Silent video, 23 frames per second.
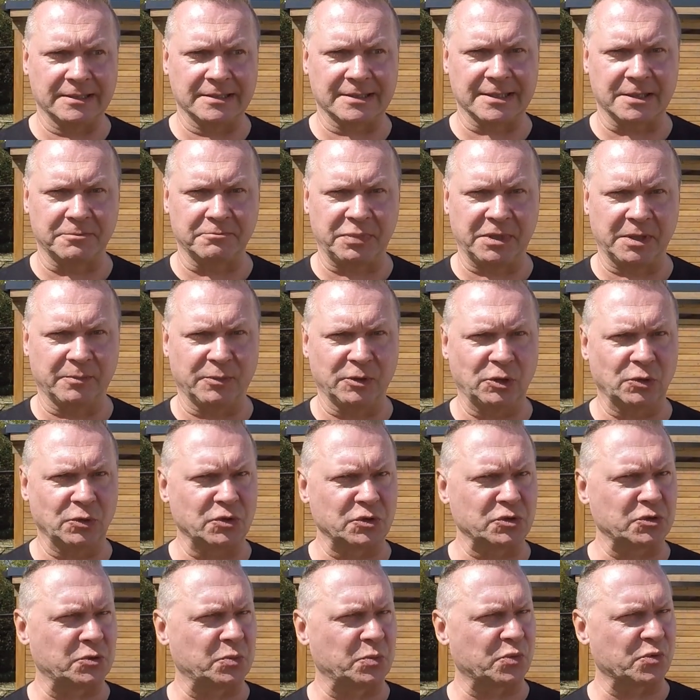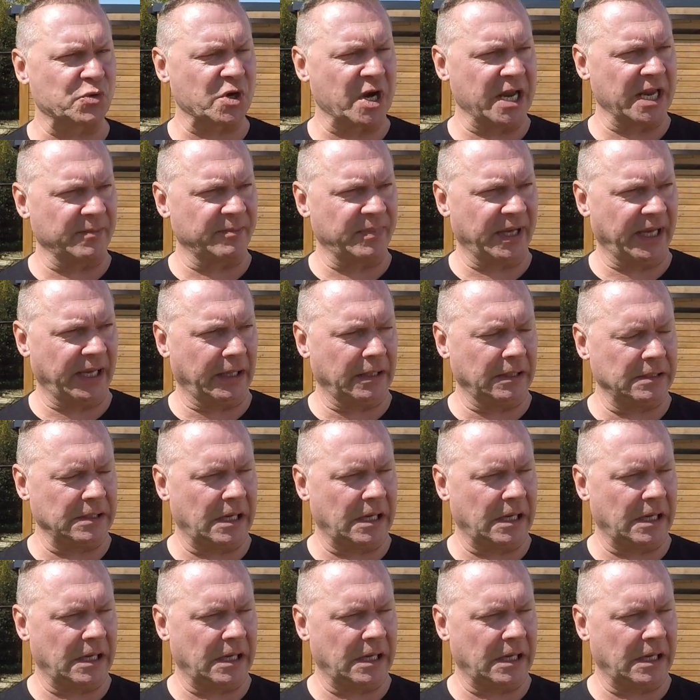Some people use spray paint.